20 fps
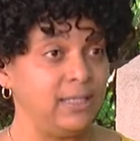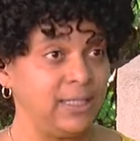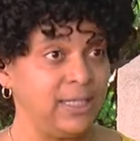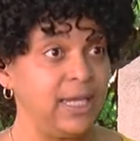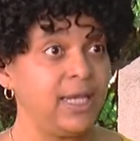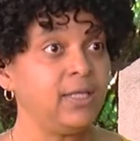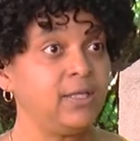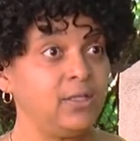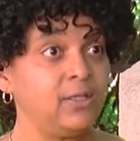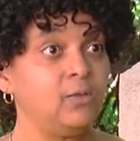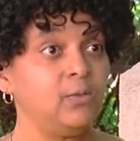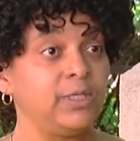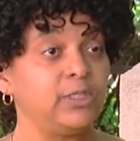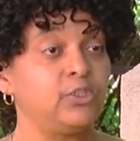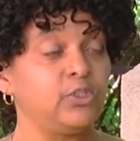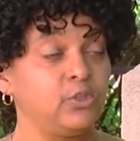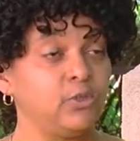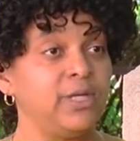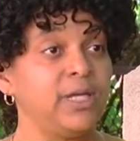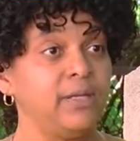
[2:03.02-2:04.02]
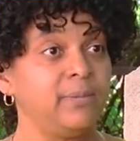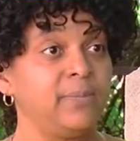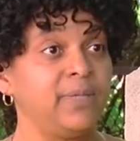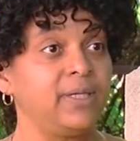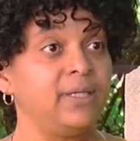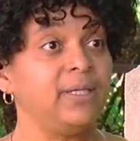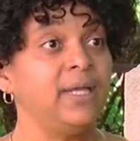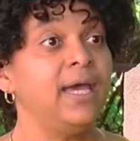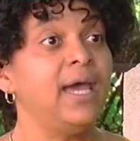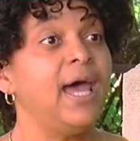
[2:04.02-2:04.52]
get you in
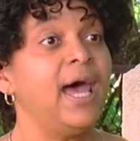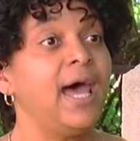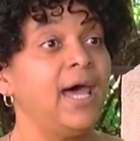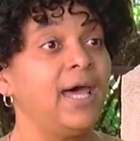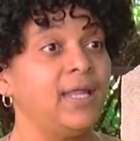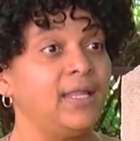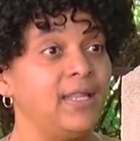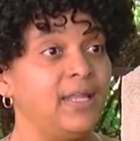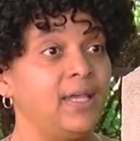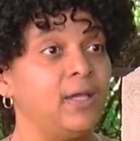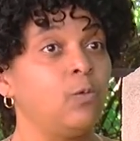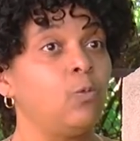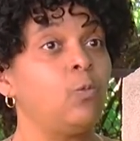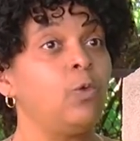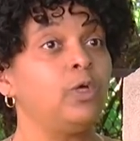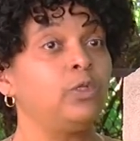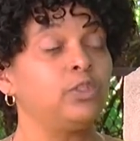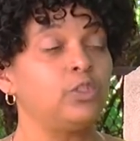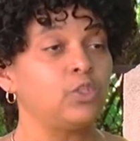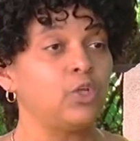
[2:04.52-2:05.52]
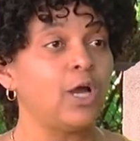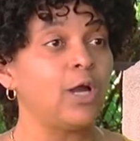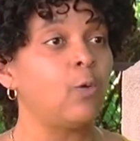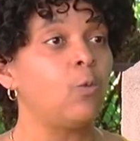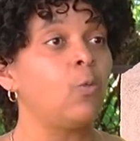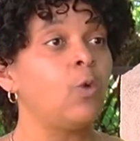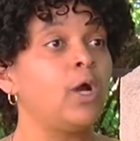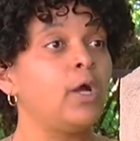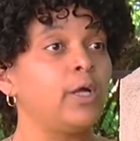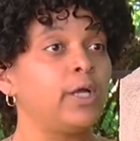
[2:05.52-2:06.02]
treatment and then we'll
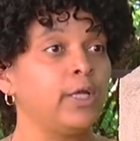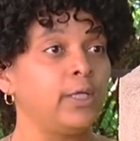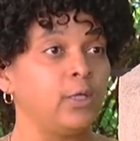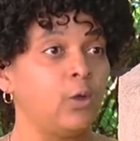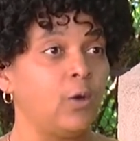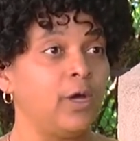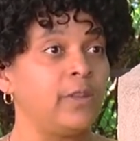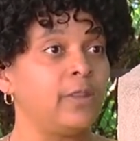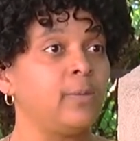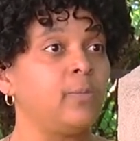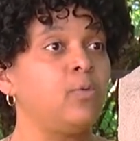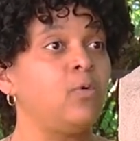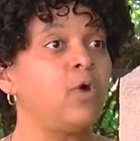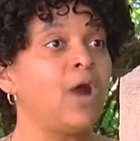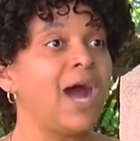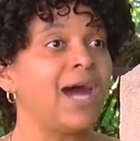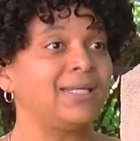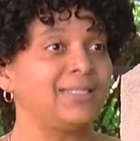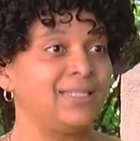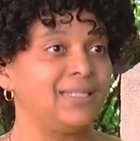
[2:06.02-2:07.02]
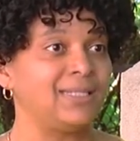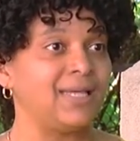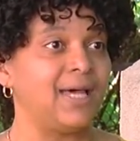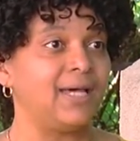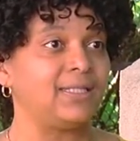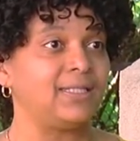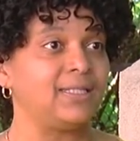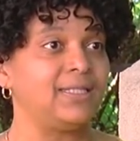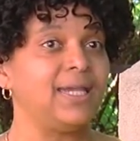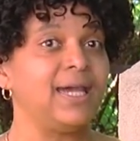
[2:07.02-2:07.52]
start working on the
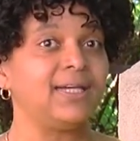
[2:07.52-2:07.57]
process.